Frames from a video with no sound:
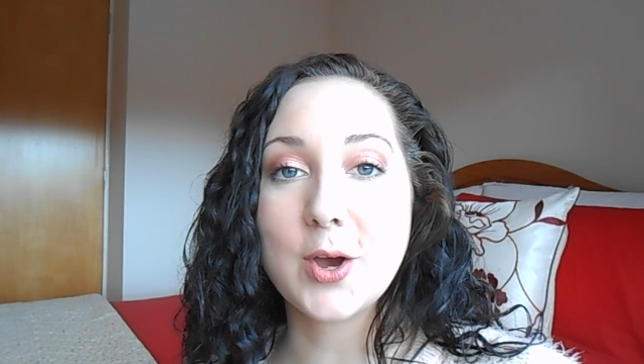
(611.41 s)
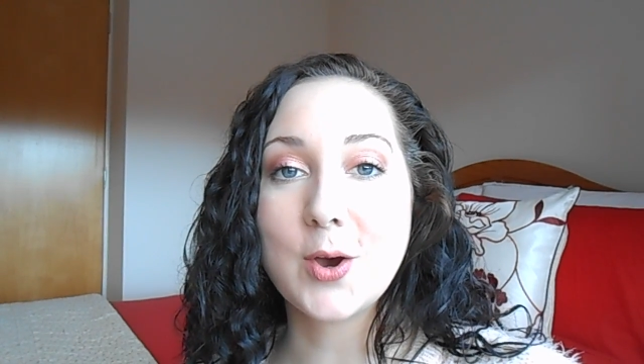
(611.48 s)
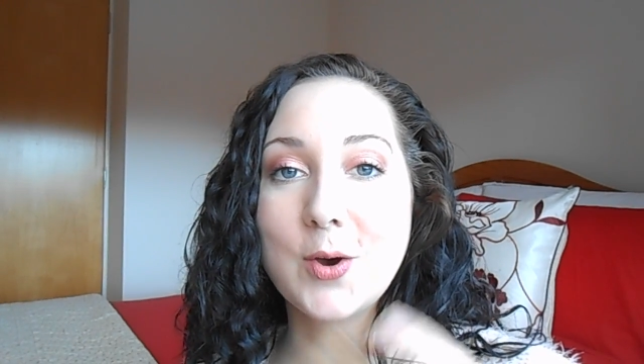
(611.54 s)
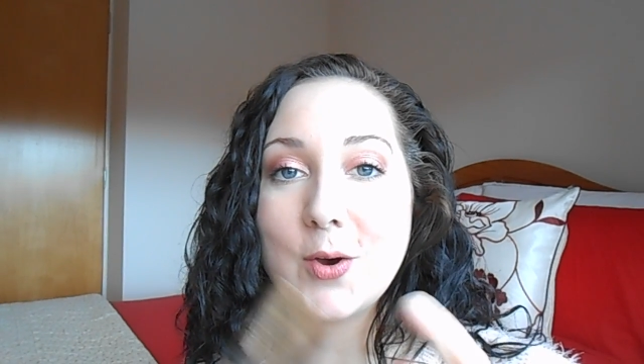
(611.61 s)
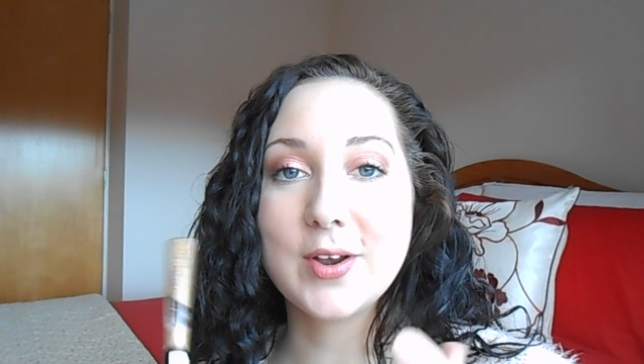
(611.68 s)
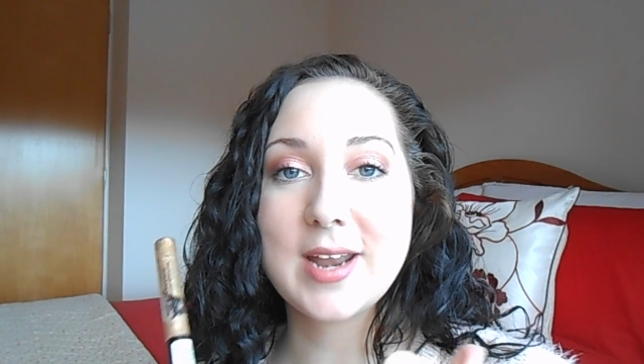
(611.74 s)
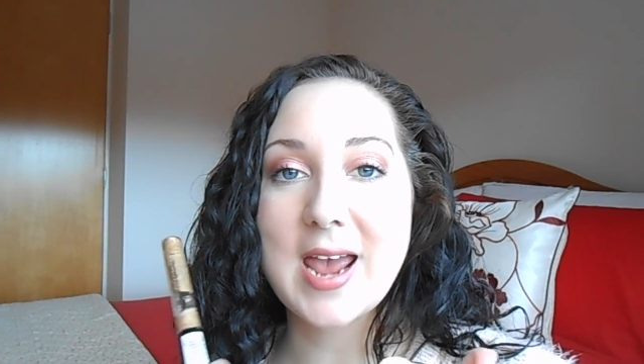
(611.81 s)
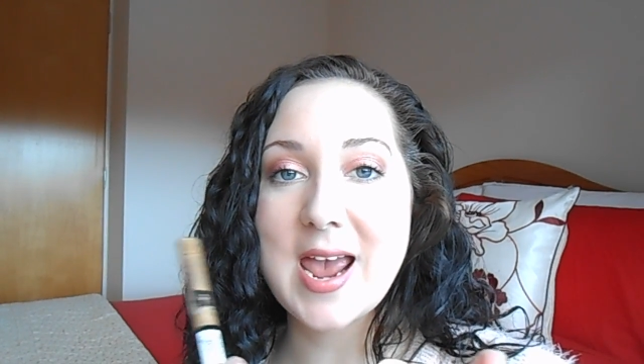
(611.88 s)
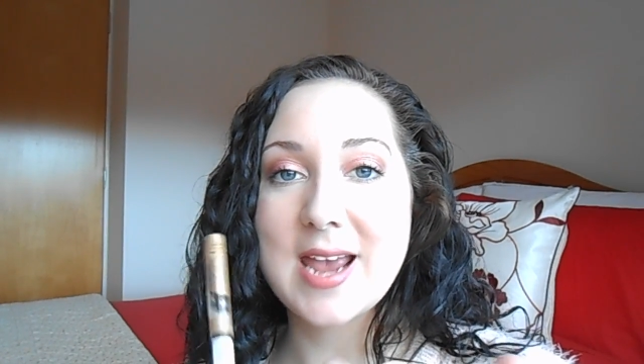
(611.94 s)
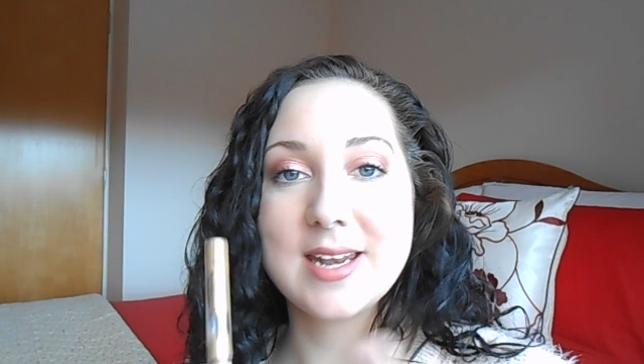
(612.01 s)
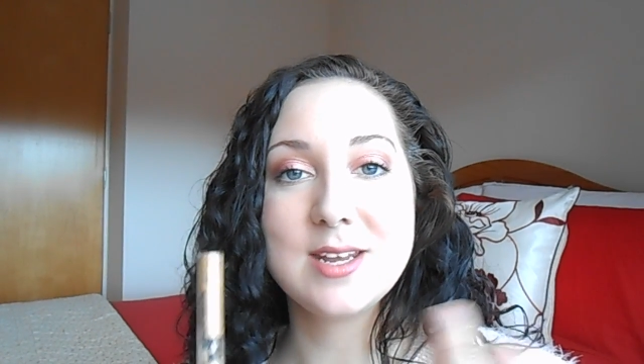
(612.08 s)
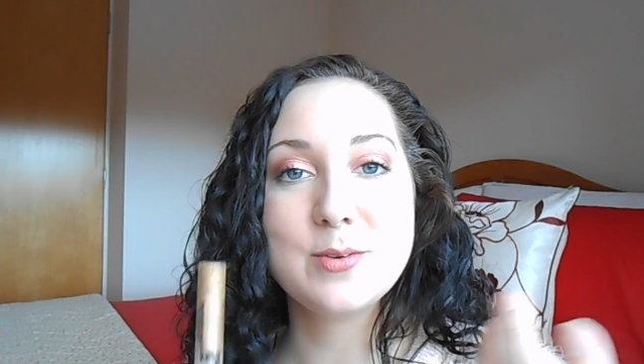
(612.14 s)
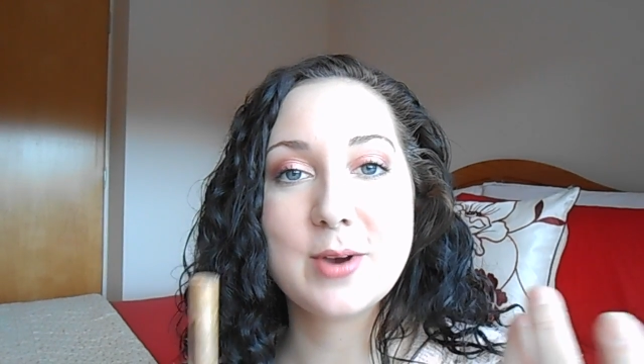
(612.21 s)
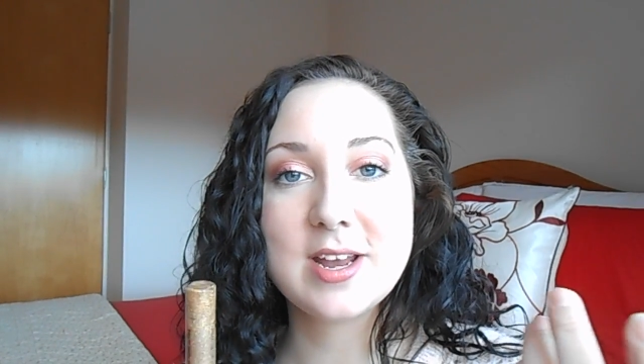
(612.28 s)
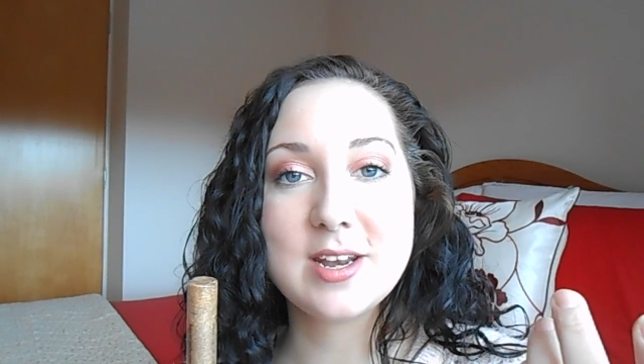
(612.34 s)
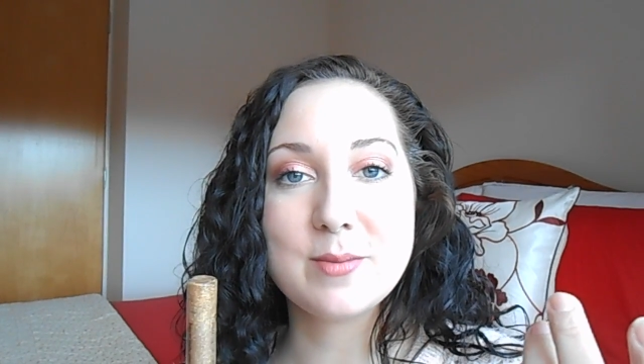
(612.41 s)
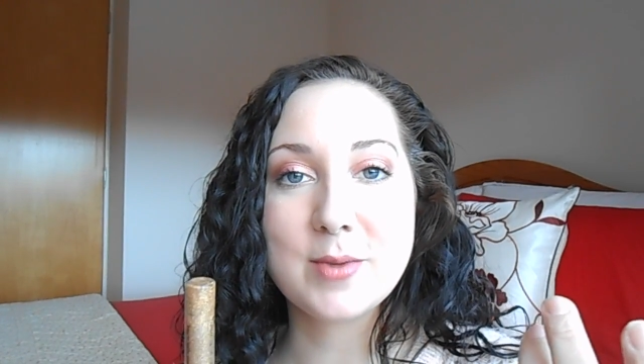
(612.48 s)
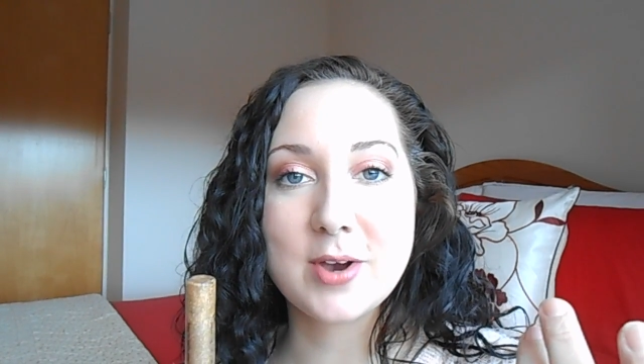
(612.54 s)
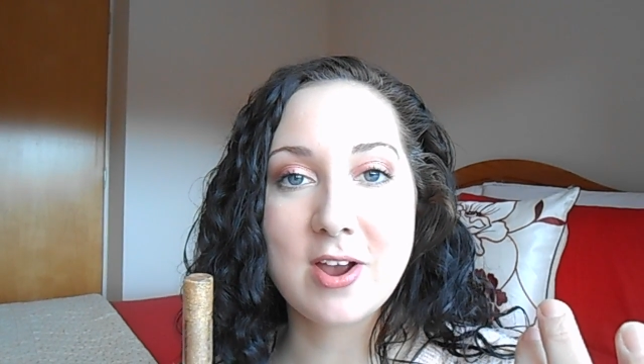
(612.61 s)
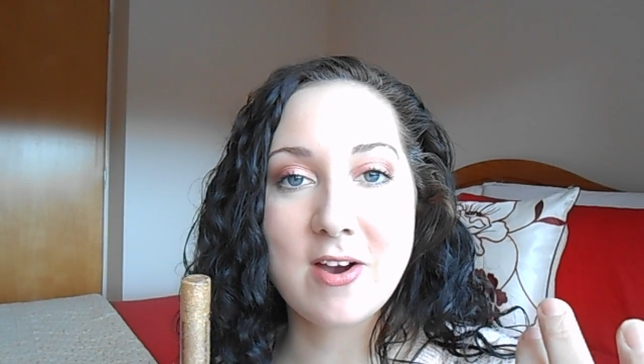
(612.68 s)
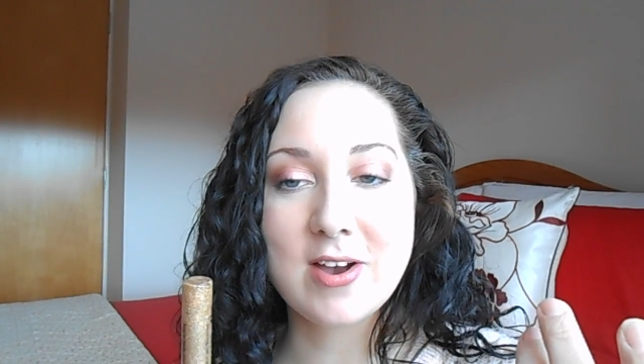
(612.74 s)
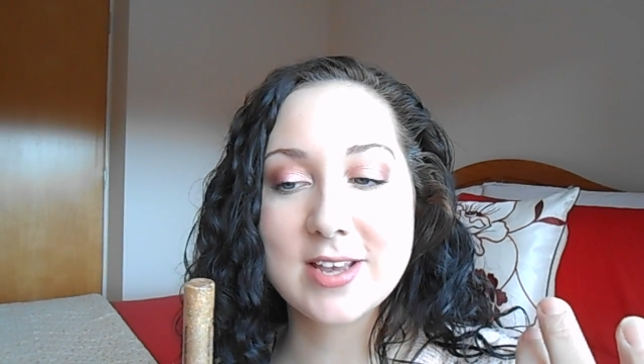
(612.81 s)
on anywhere near
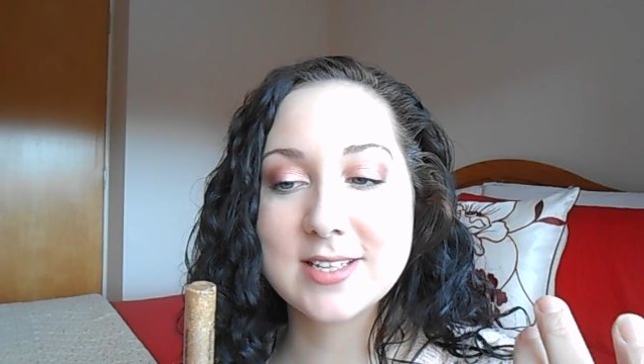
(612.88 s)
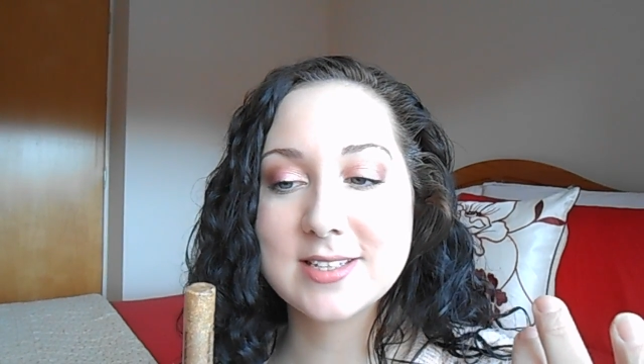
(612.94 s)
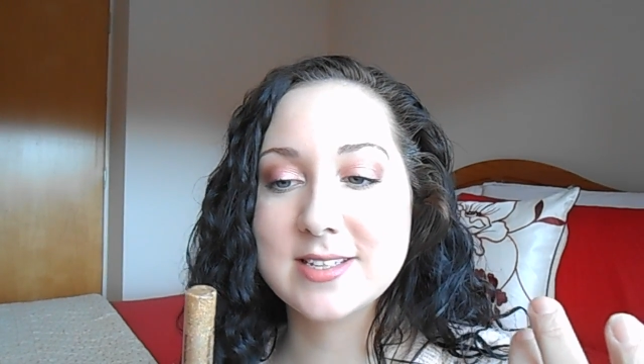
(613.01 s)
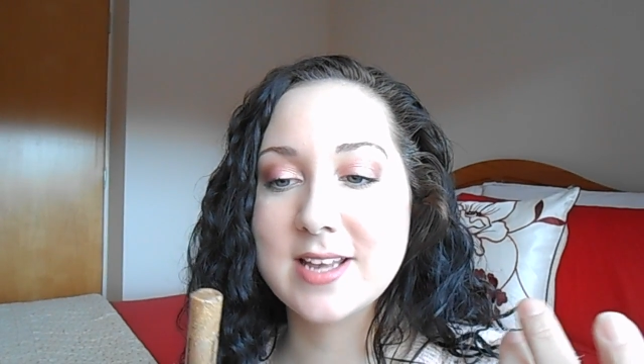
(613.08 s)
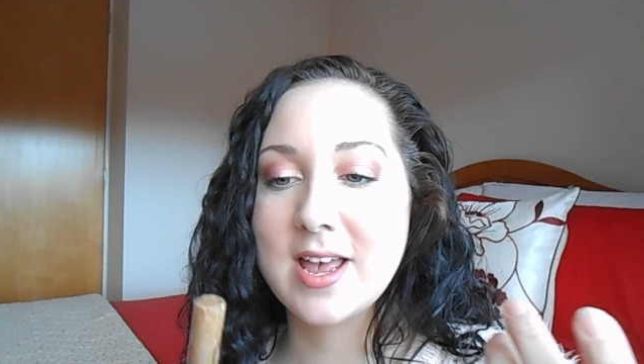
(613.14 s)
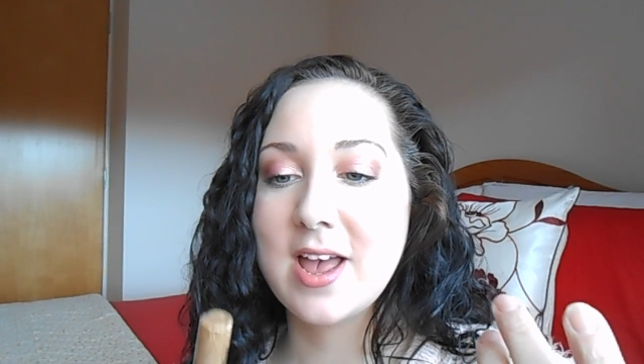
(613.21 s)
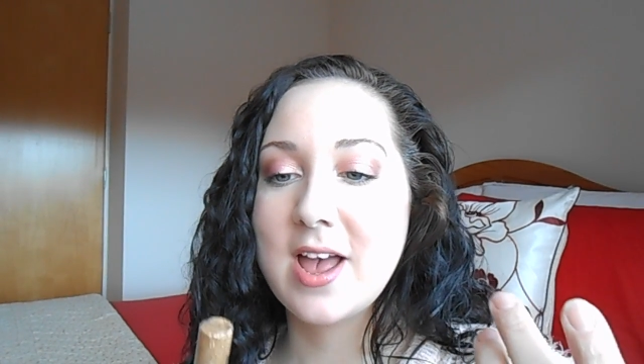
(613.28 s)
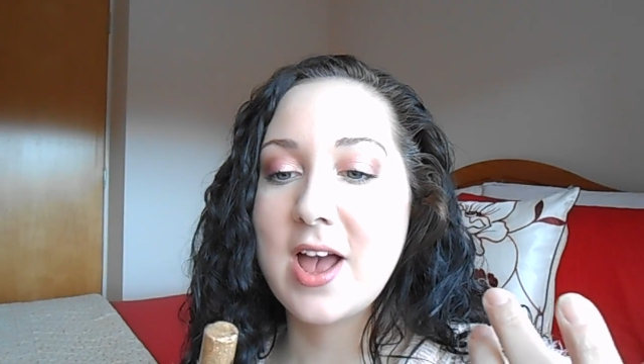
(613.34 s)
my eyes.